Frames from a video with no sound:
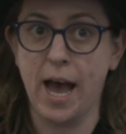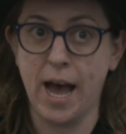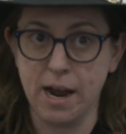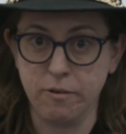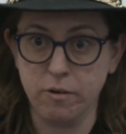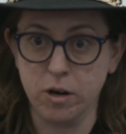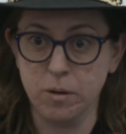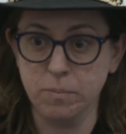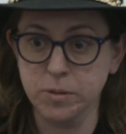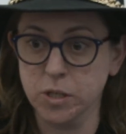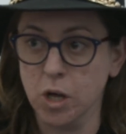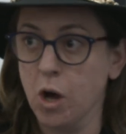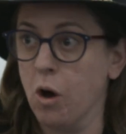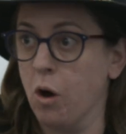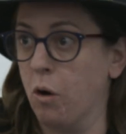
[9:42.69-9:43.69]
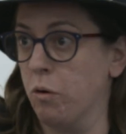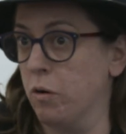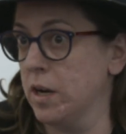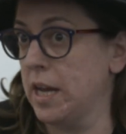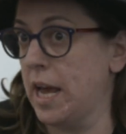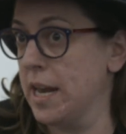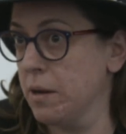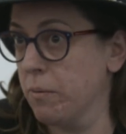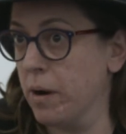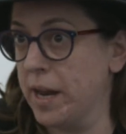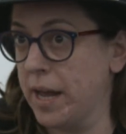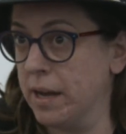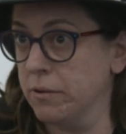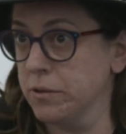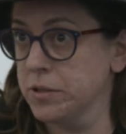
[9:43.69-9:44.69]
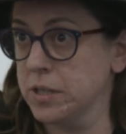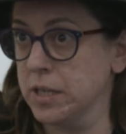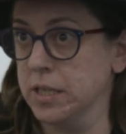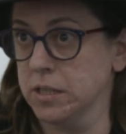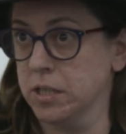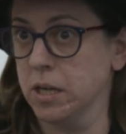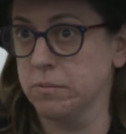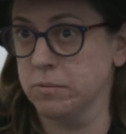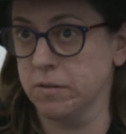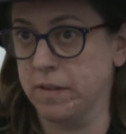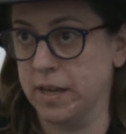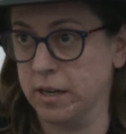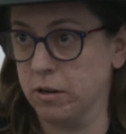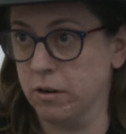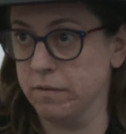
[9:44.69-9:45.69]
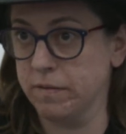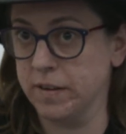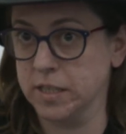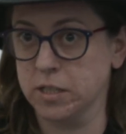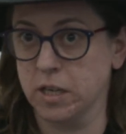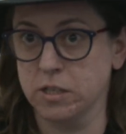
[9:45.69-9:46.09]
Arabs or at anyone else in terms of that conflict.